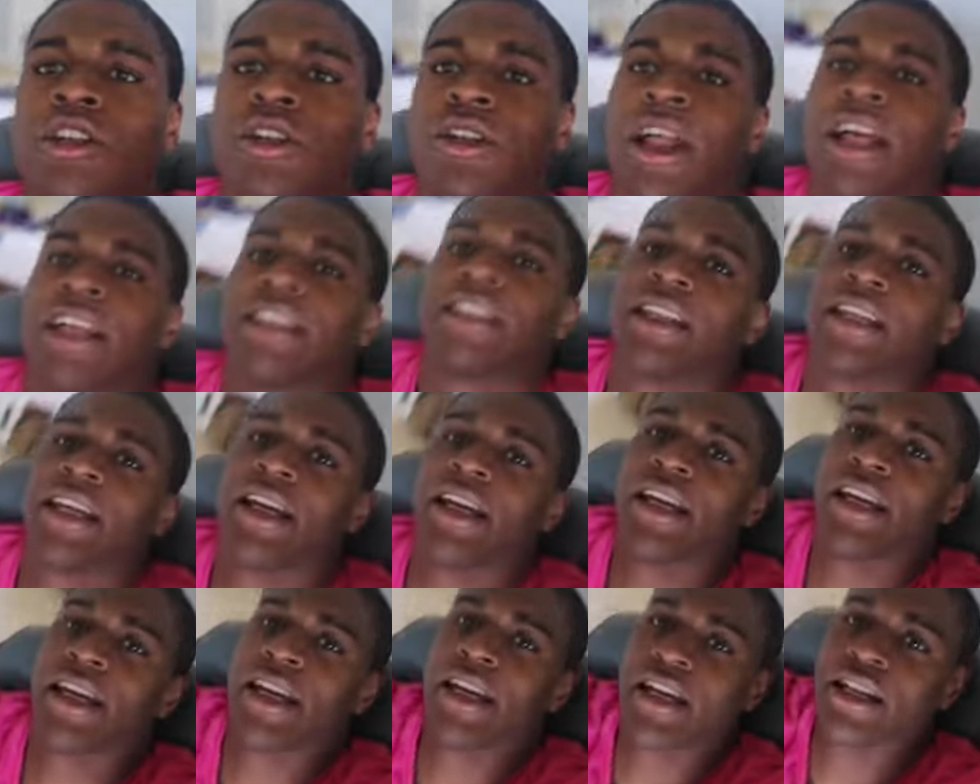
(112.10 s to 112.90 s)
let's
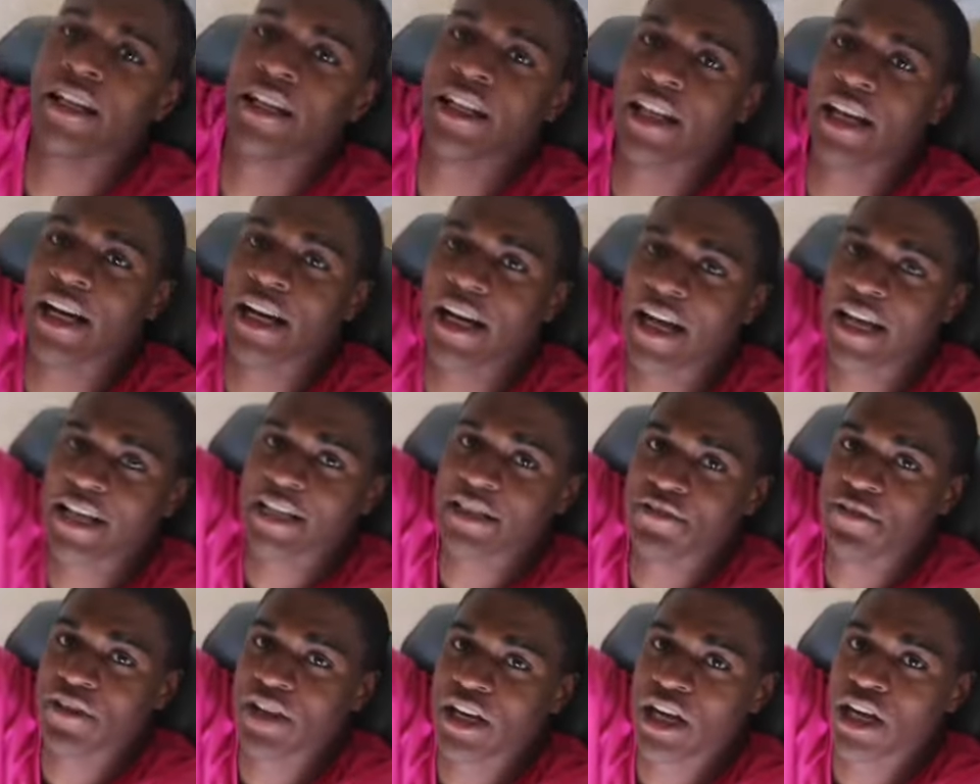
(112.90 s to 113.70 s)
get into
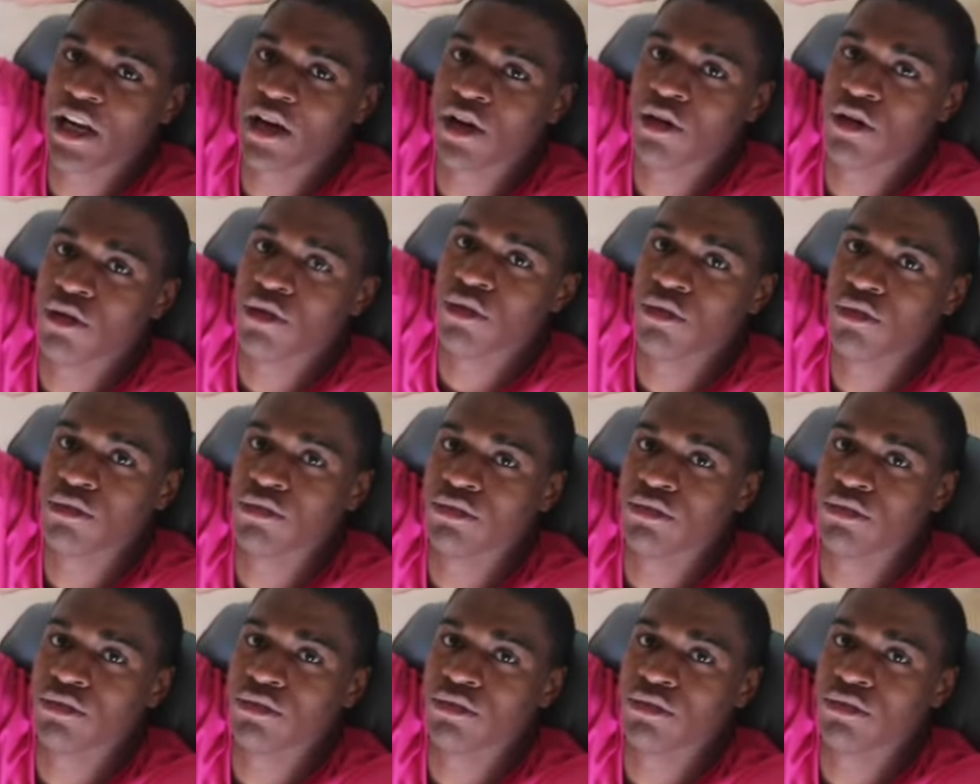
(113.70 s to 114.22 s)
today's video.